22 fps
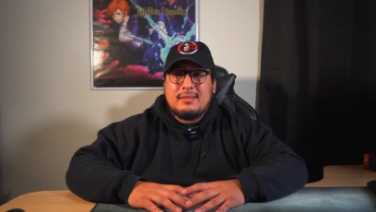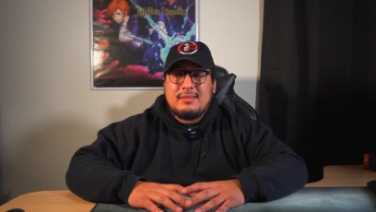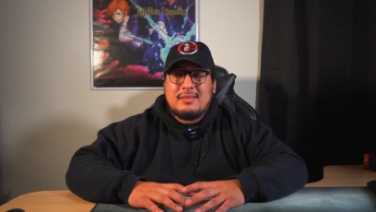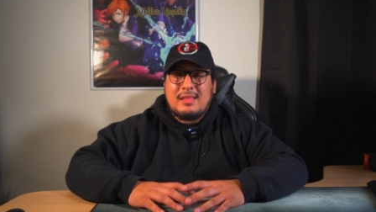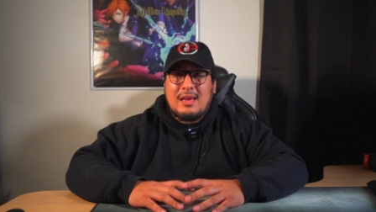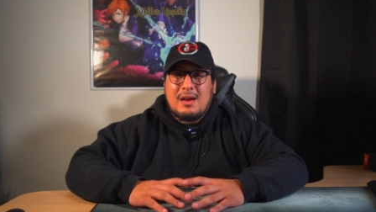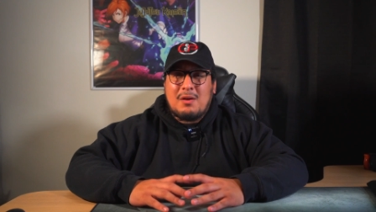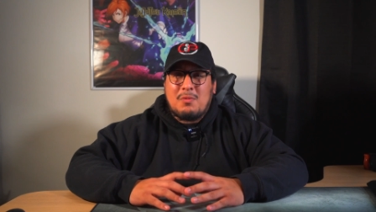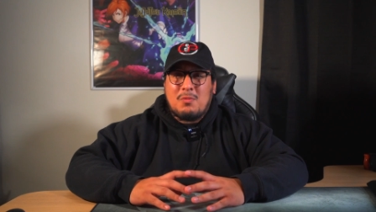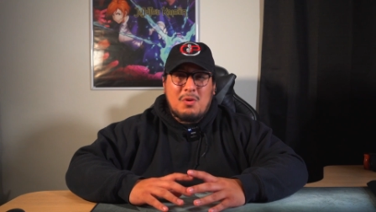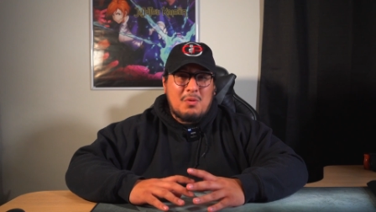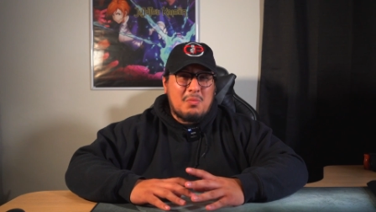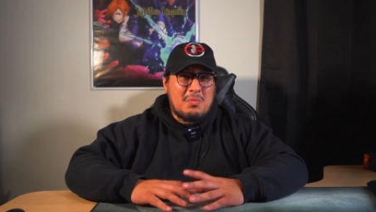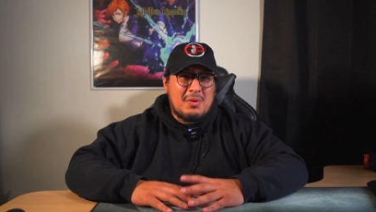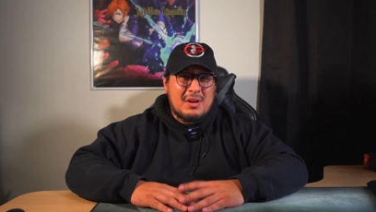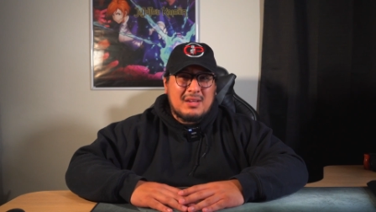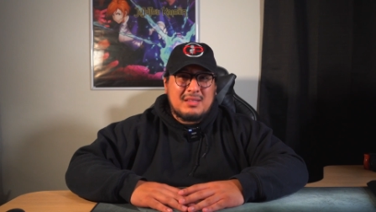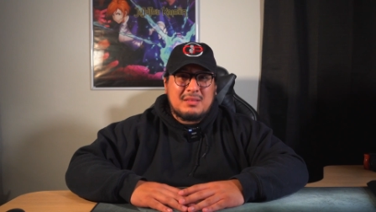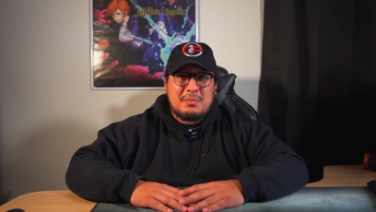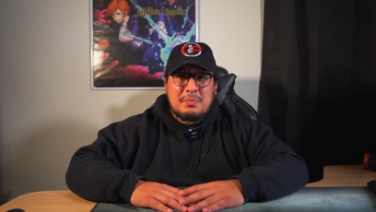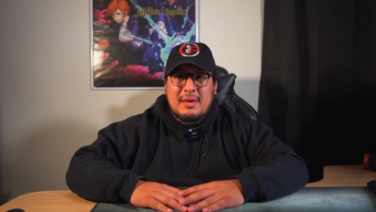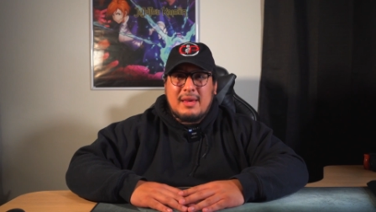that won't
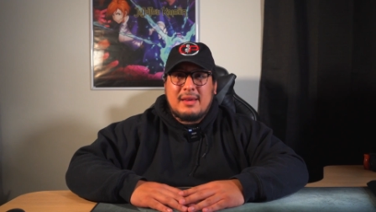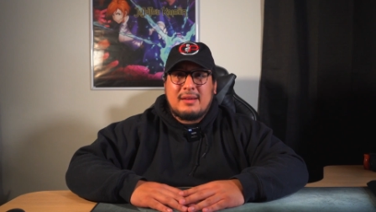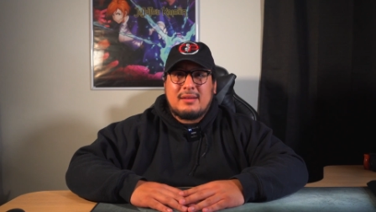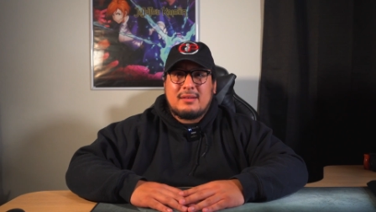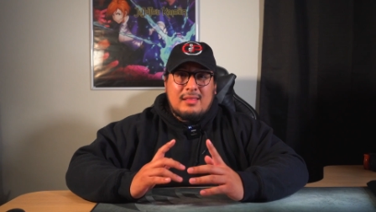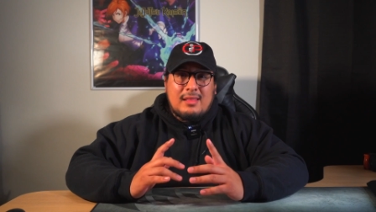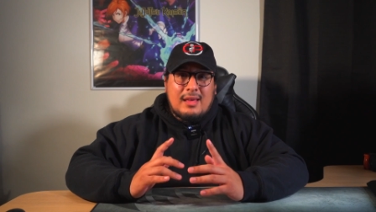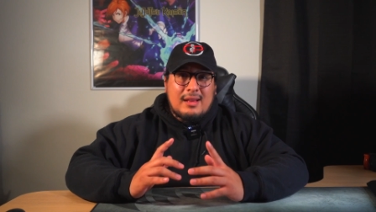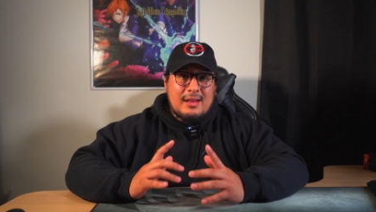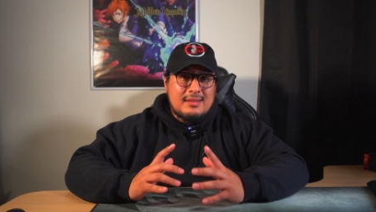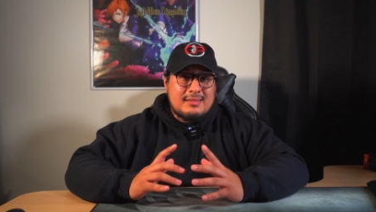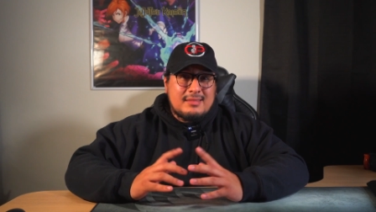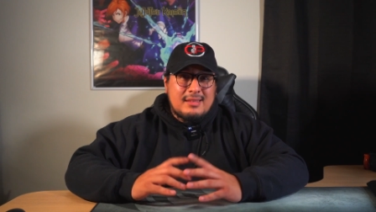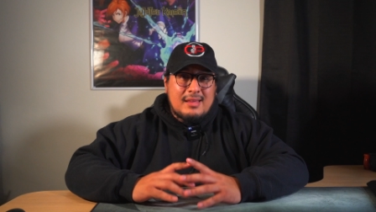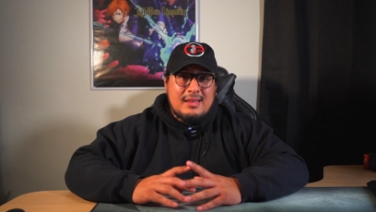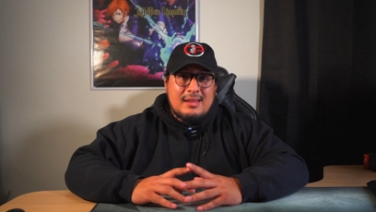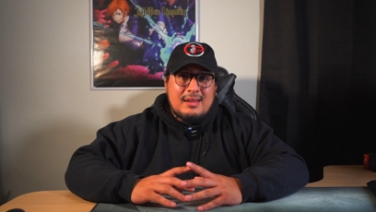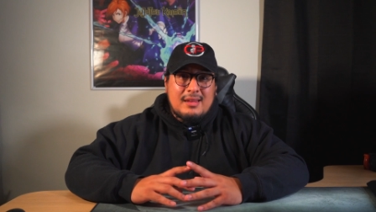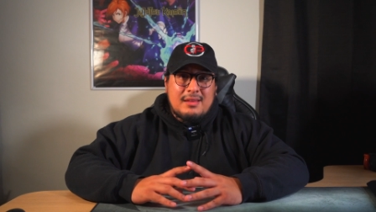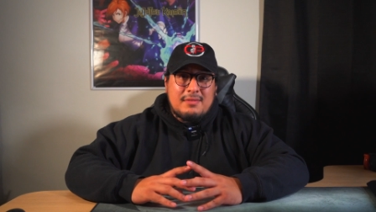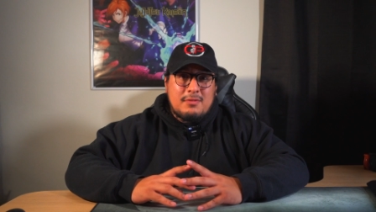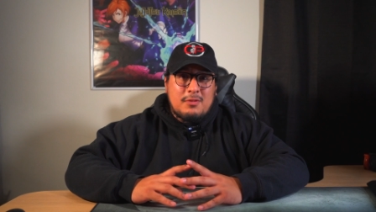break the bank. Like I
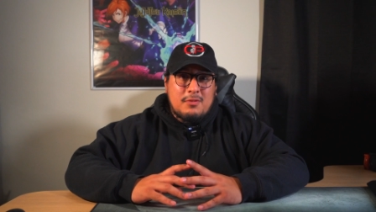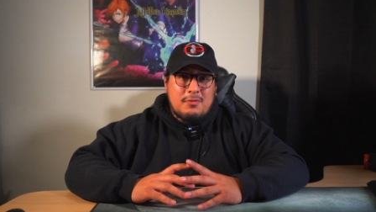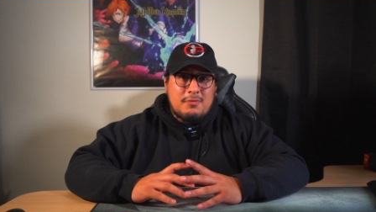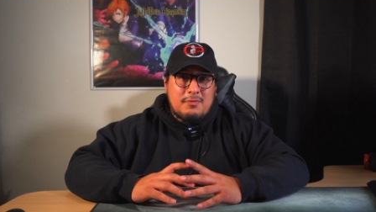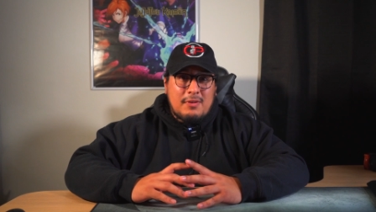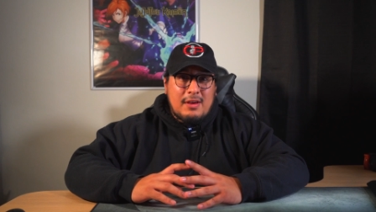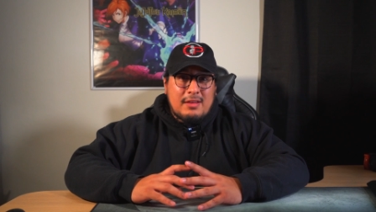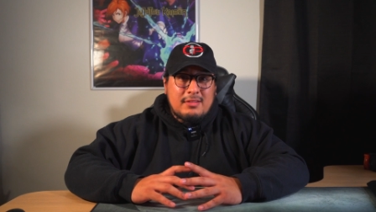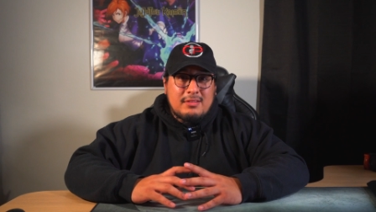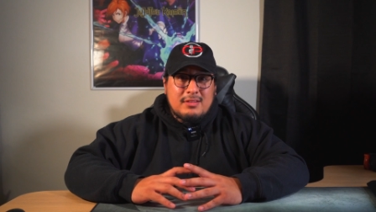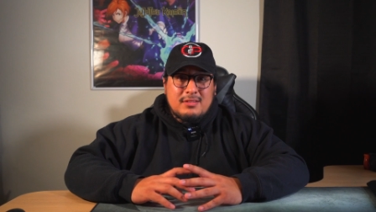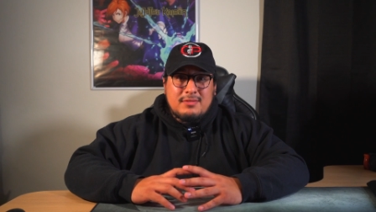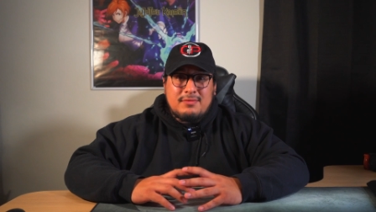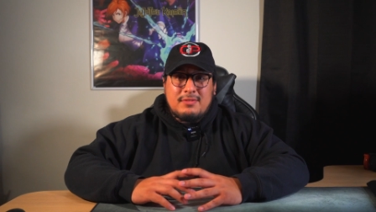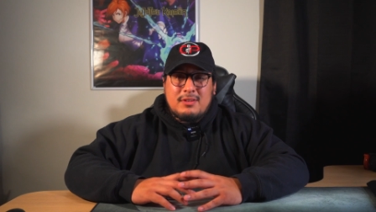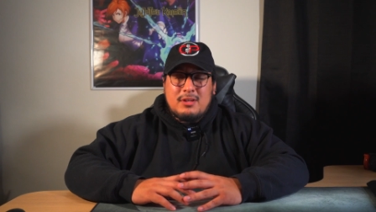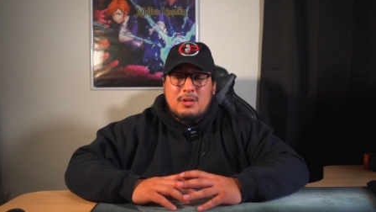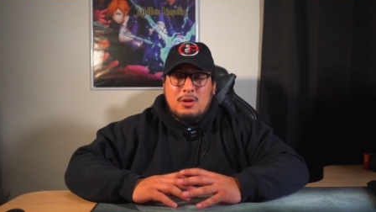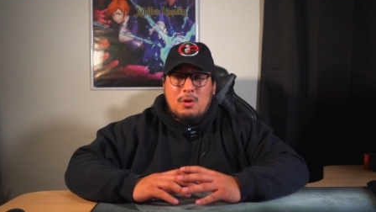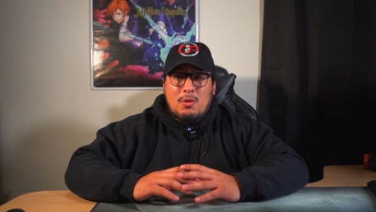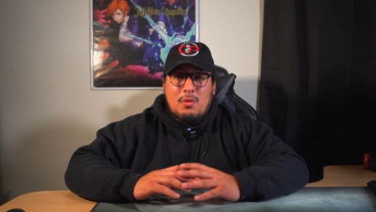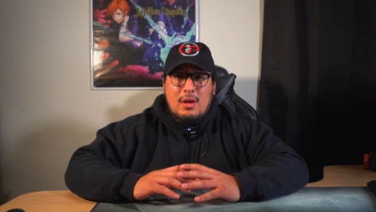said, if you found this
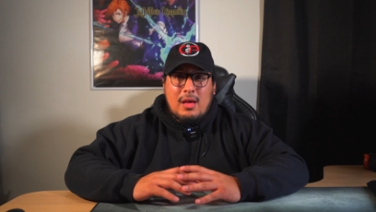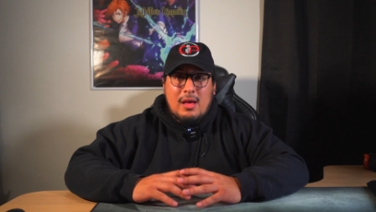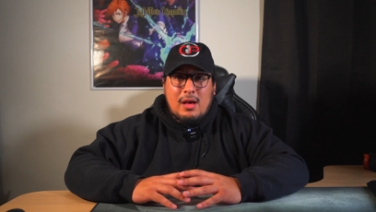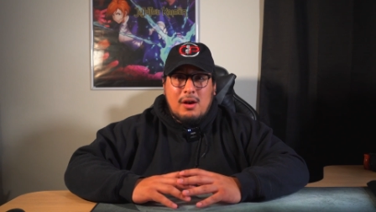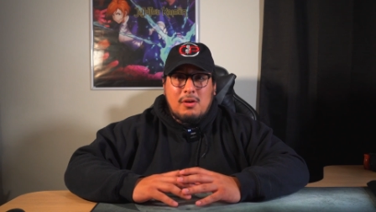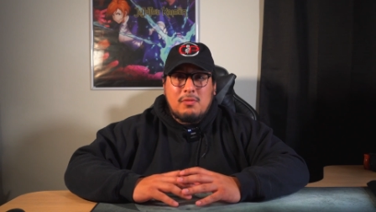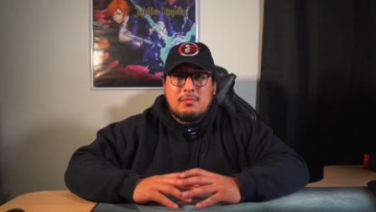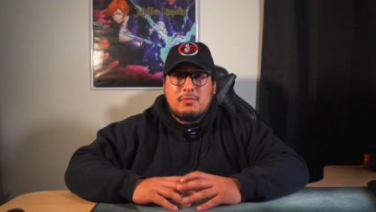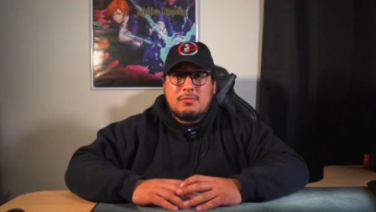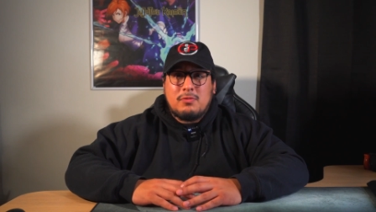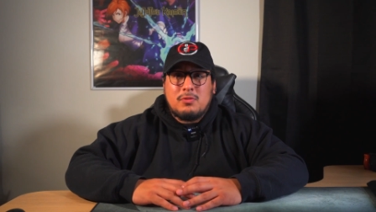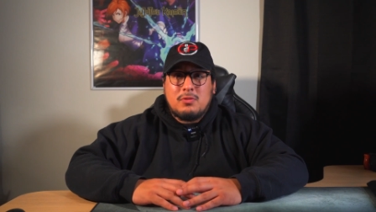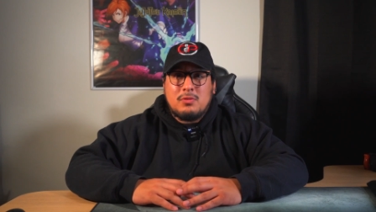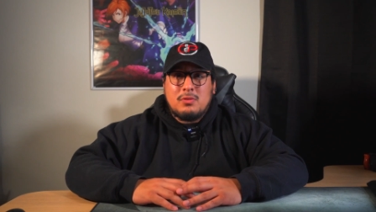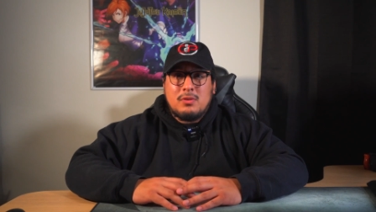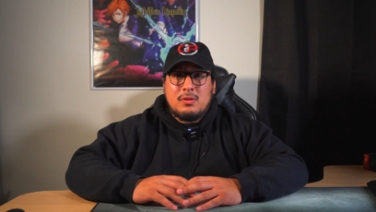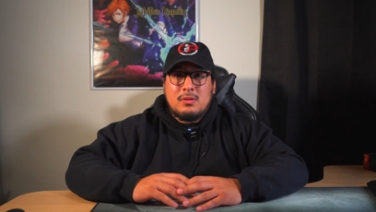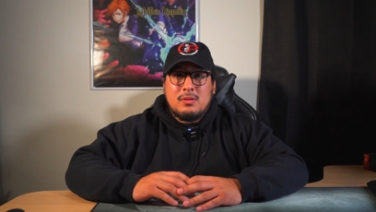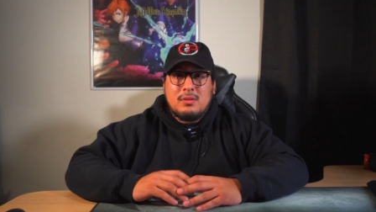video helpful,